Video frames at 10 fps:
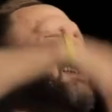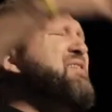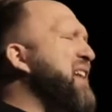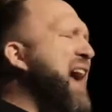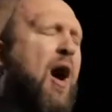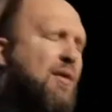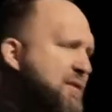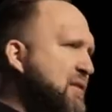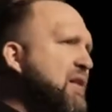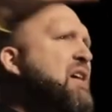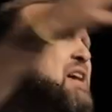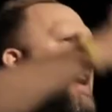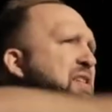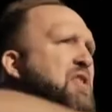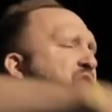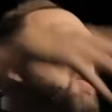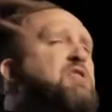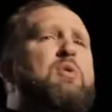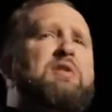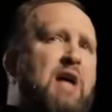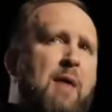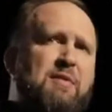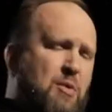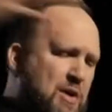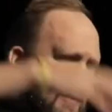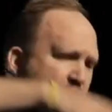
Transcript: it out. He said, there's only two assignments. I want to give you a